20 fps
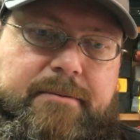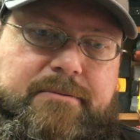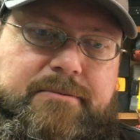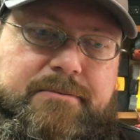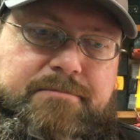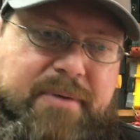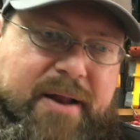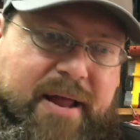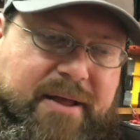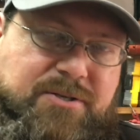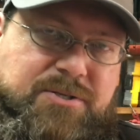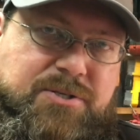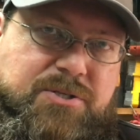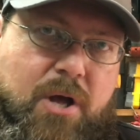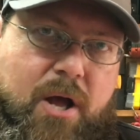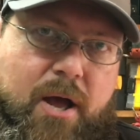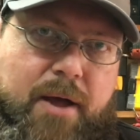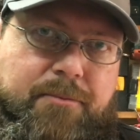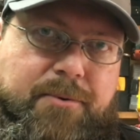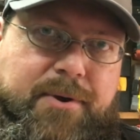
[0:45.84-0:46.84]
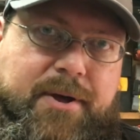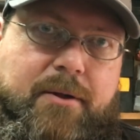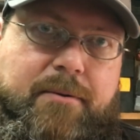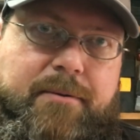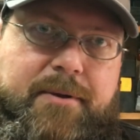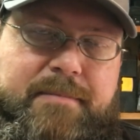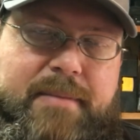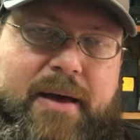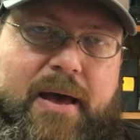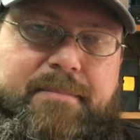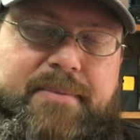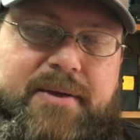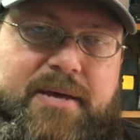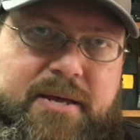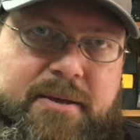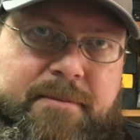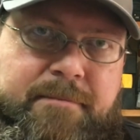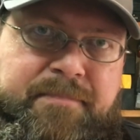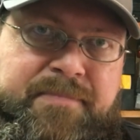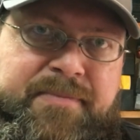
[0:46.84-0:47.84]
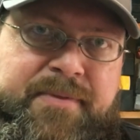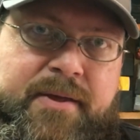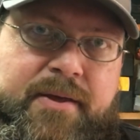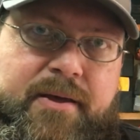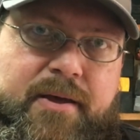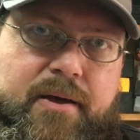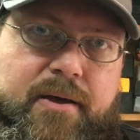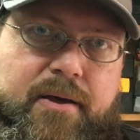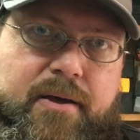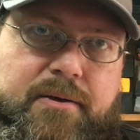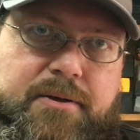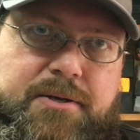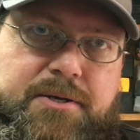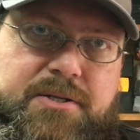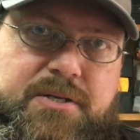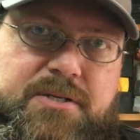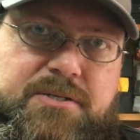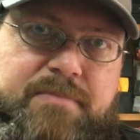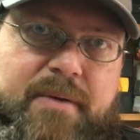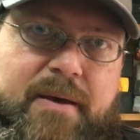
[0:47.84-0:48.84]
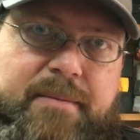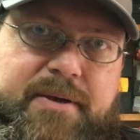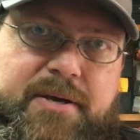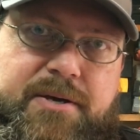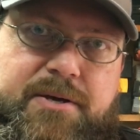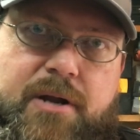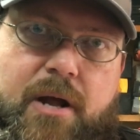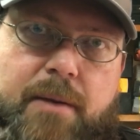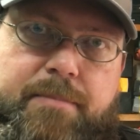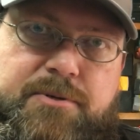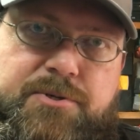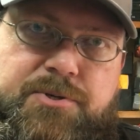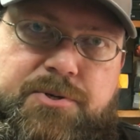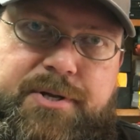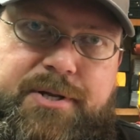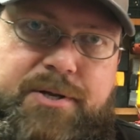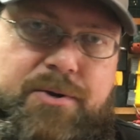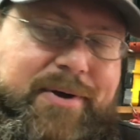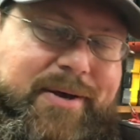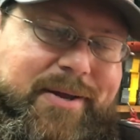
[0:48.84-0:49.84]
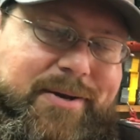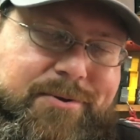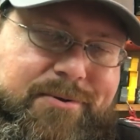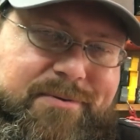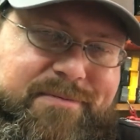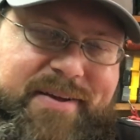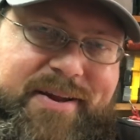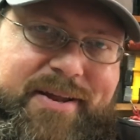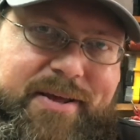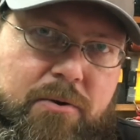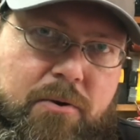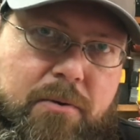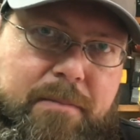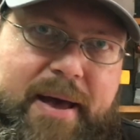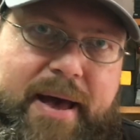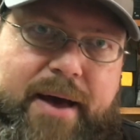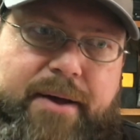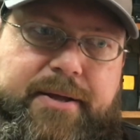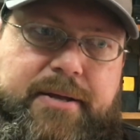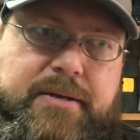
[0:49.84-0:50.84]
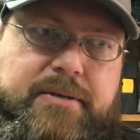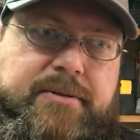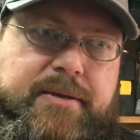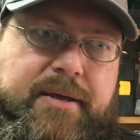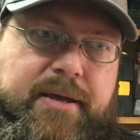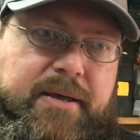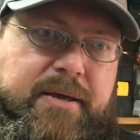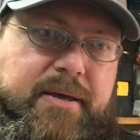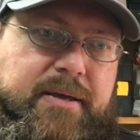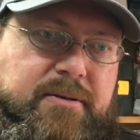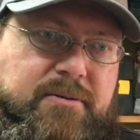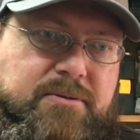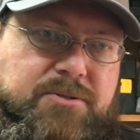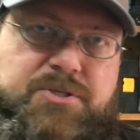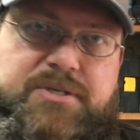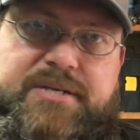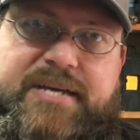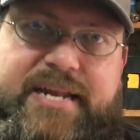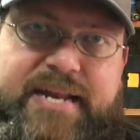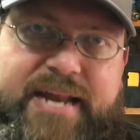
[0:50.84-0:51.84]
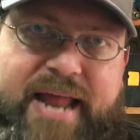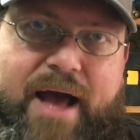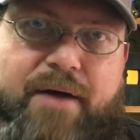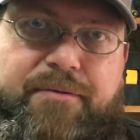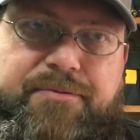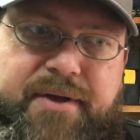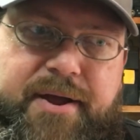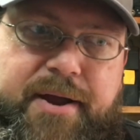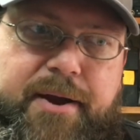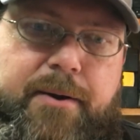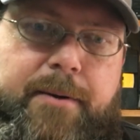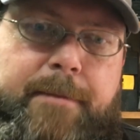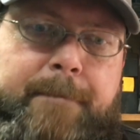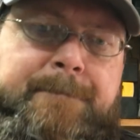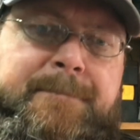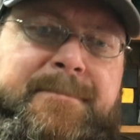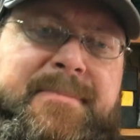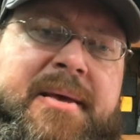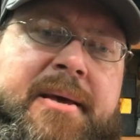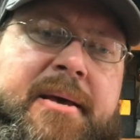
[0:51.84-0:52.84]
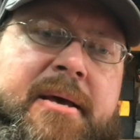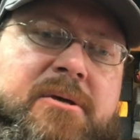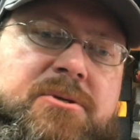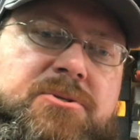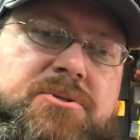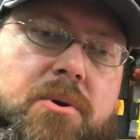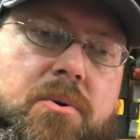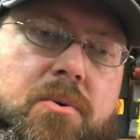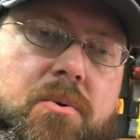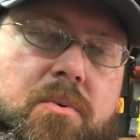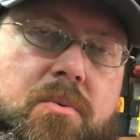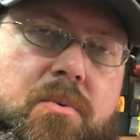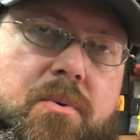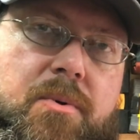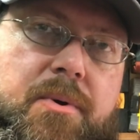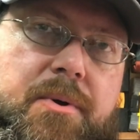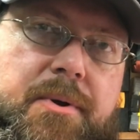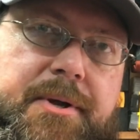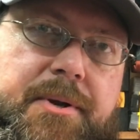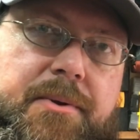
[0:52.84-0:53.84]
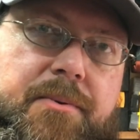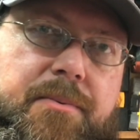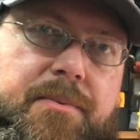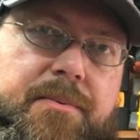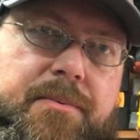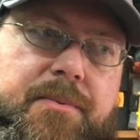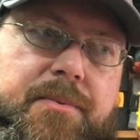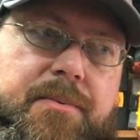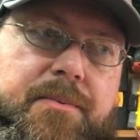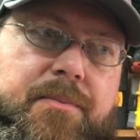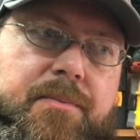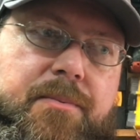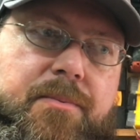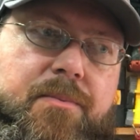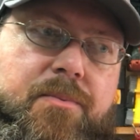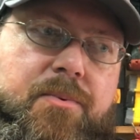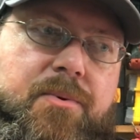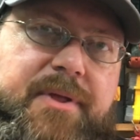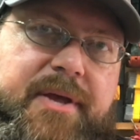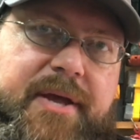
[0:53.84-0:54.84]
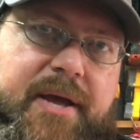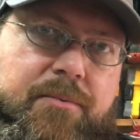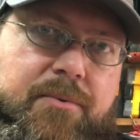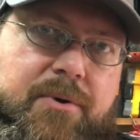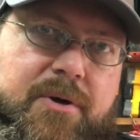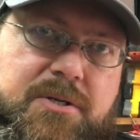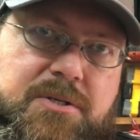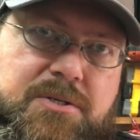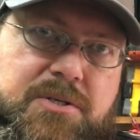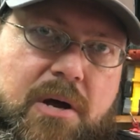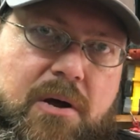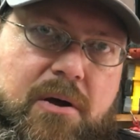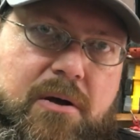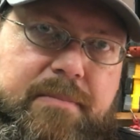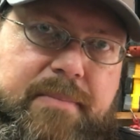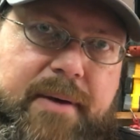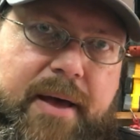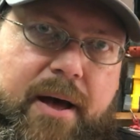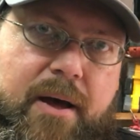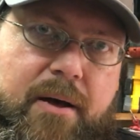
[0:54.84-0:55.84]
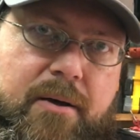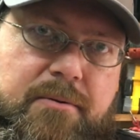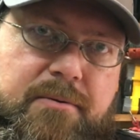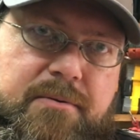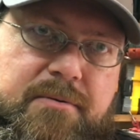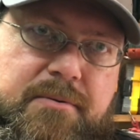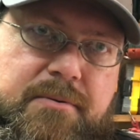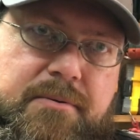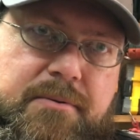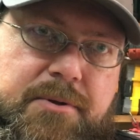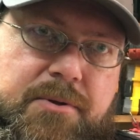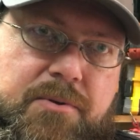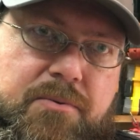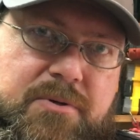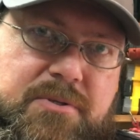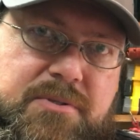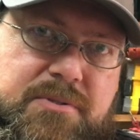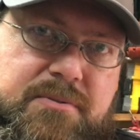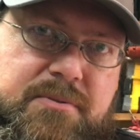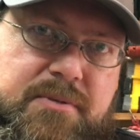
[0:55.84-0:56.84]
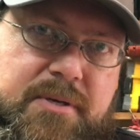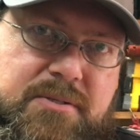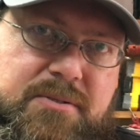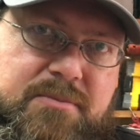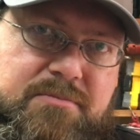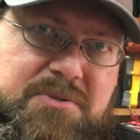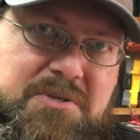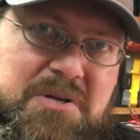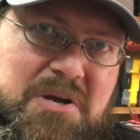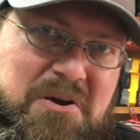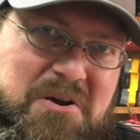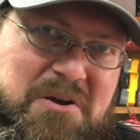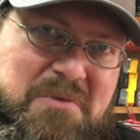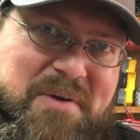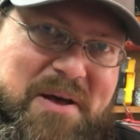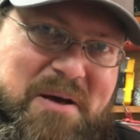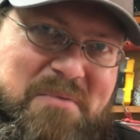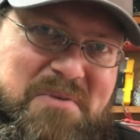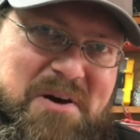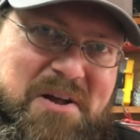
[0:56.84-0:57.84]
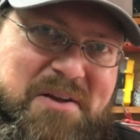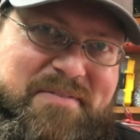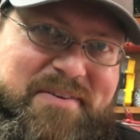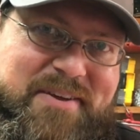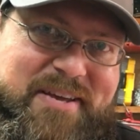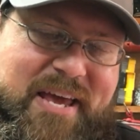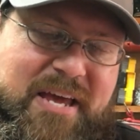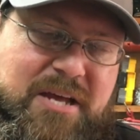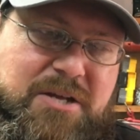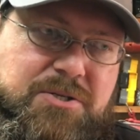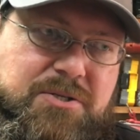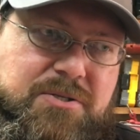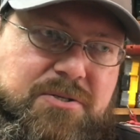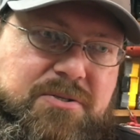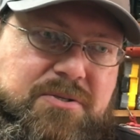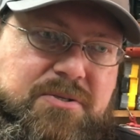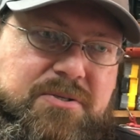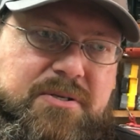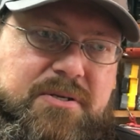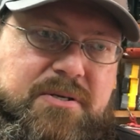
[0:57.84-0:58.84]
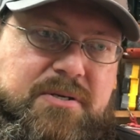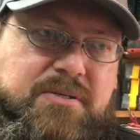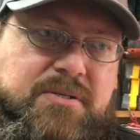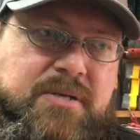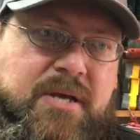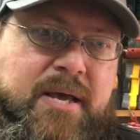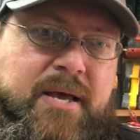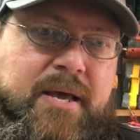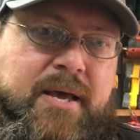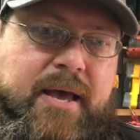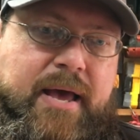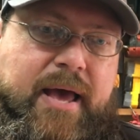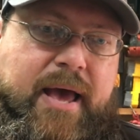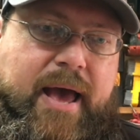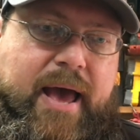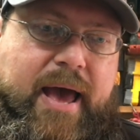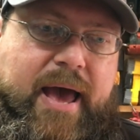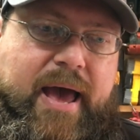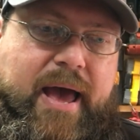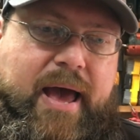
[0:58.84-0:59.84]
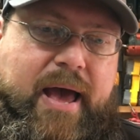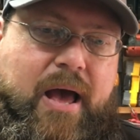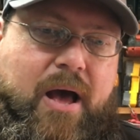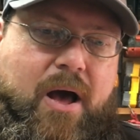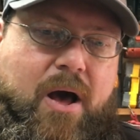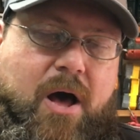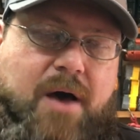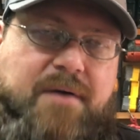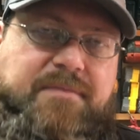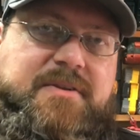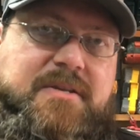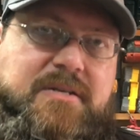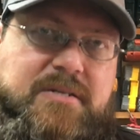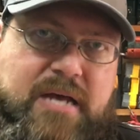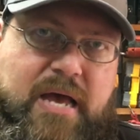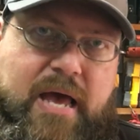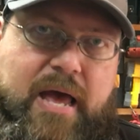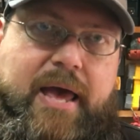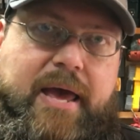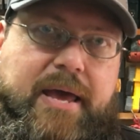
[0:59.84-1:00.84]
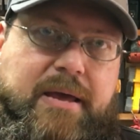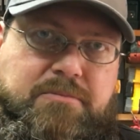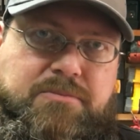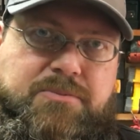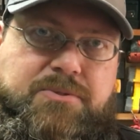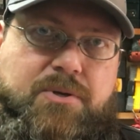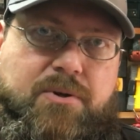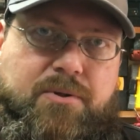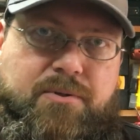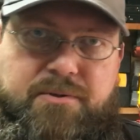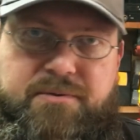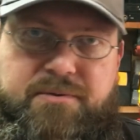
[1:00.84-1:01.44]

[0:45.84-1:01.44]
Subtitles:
but I just thought, well, it might be this might be a good opportunity to go ahead and do a video about it and just get it out there. So, one thing I wanted to talk about, as I'm talking about modifications, is oftentimes on the